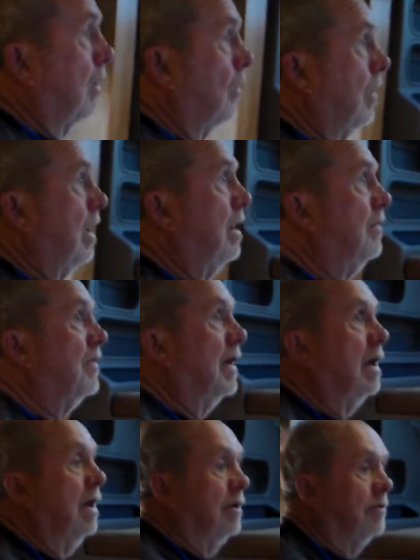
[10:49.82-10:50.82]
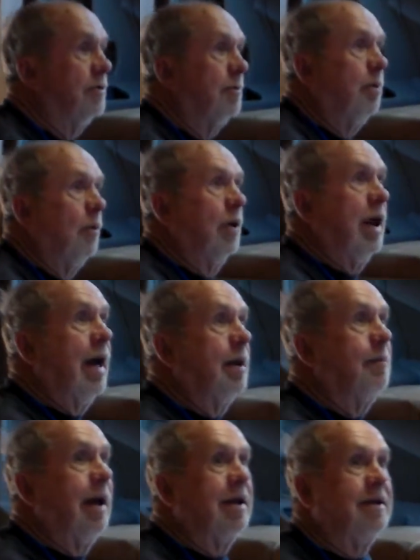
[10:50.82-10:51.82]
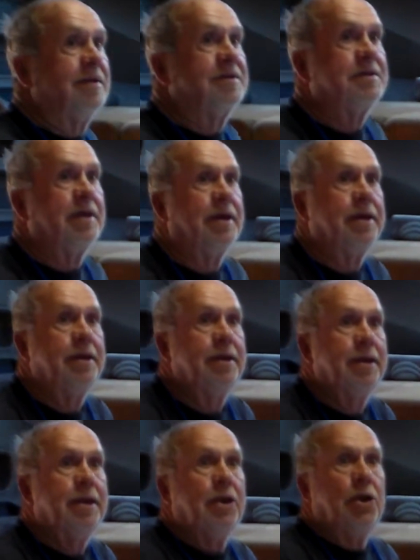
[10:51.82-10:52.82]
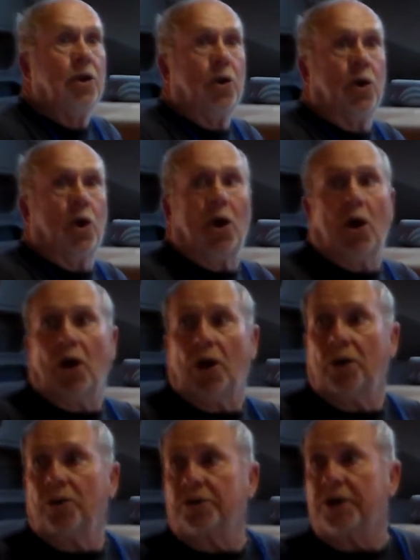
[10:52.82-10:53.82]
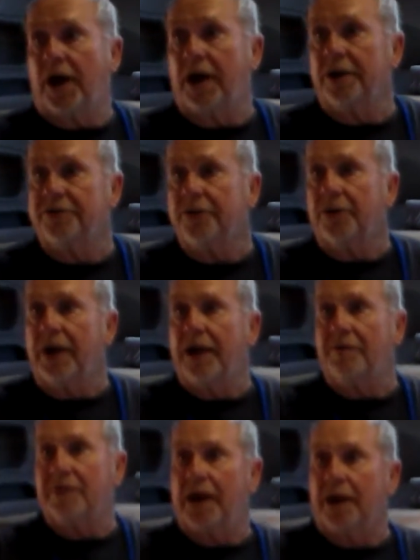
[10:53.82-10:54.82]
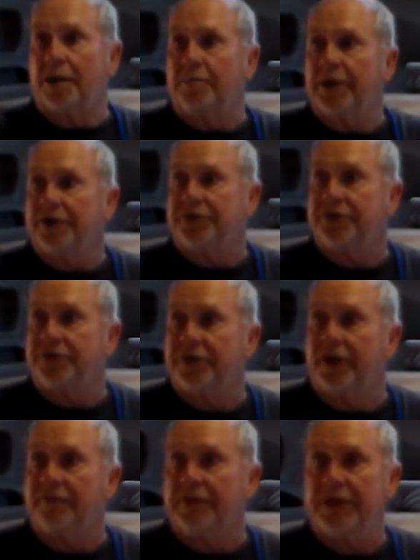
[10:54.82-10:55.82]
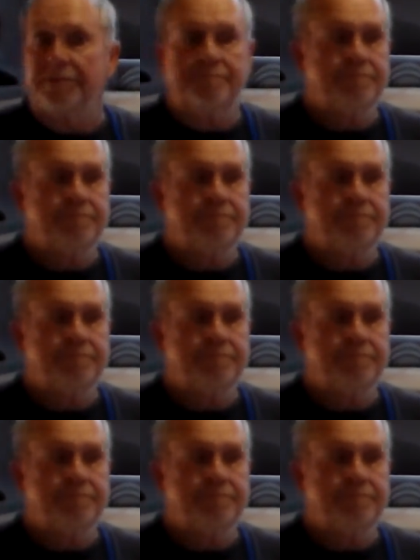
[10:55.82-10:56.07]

know anything else to point out about this thing. Todd's going to have a lot of pictures of it.